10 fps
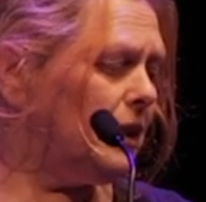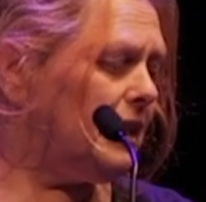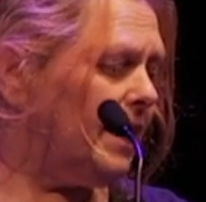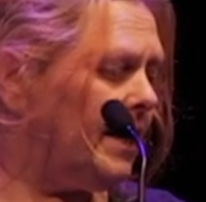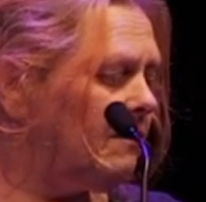one
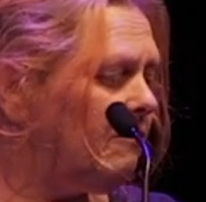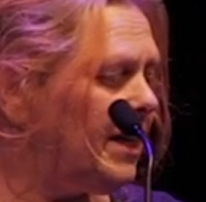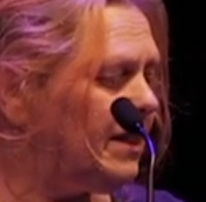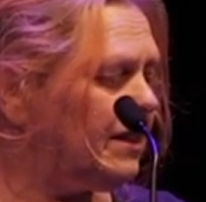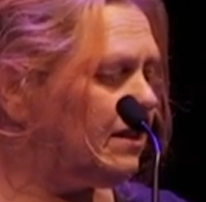day and
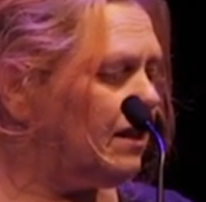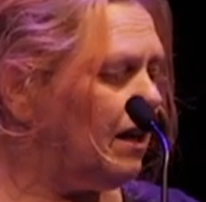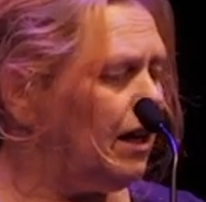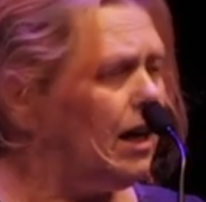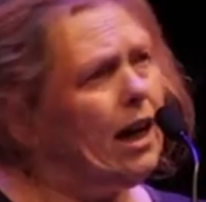read
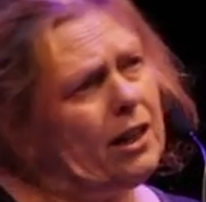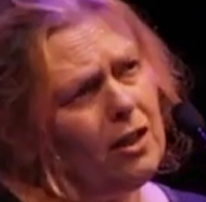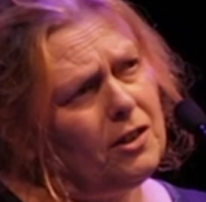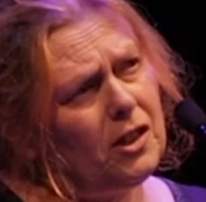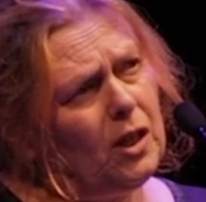an
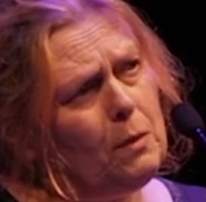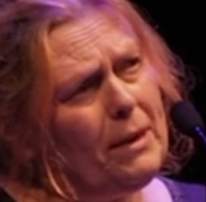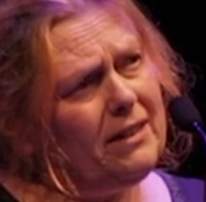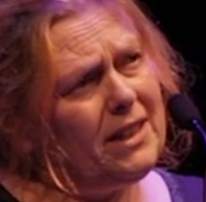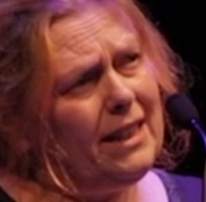article
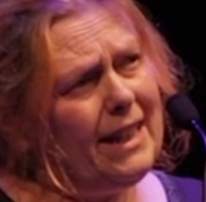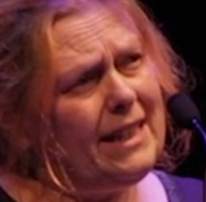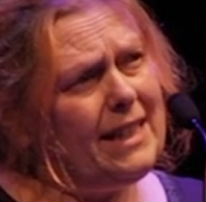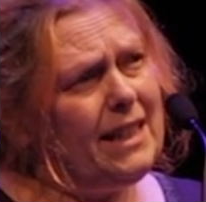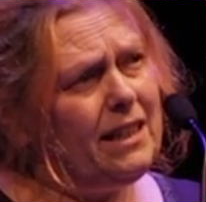about a
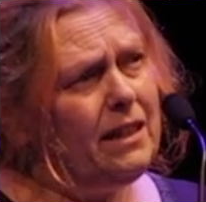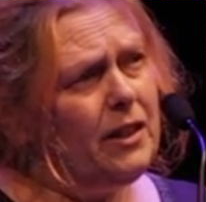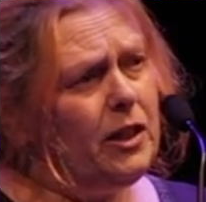lady